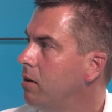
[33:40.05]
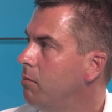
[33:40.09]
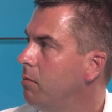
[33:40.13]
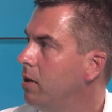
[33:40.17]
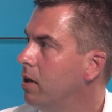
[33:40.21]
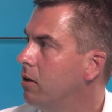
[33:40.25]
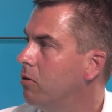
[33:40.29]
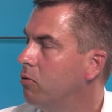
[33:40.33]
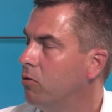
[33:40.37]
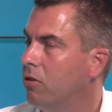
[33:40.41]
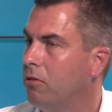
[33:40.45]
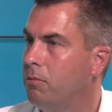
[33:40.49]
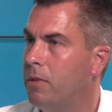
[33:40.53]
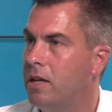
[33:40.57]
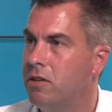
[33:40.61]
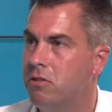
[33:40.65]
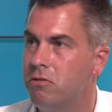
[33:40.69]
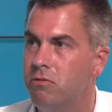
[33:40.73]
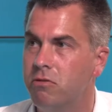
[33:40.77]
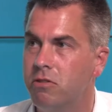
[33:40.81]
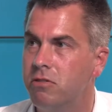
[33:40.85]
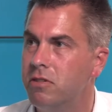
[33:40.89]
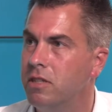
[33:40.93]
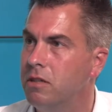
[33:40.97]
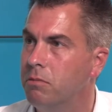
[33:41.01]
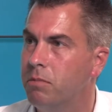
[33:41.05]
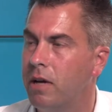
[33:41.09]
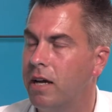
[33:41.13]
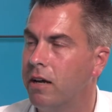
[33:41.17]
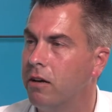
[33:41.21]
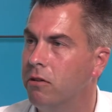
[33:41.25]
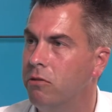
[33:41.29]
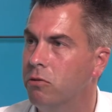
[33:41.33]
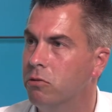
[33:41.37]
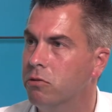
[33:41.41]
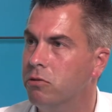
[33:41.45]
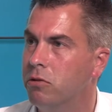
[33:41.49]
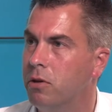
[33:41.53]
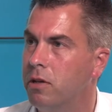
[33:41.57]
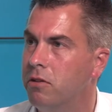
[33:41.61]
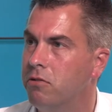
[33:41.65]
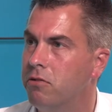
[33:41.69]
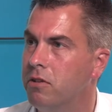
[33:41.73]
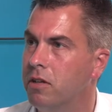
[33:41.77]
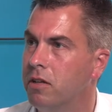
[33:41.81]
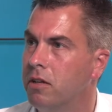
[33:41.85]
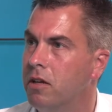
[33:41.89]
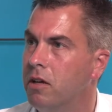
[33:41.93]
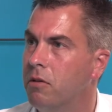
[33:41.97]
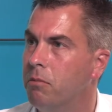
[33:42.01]
because we mentioned Receipt Bank and Auto
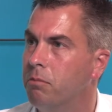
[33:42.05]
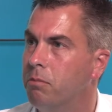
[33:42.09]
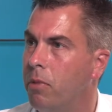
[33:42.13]
Entry.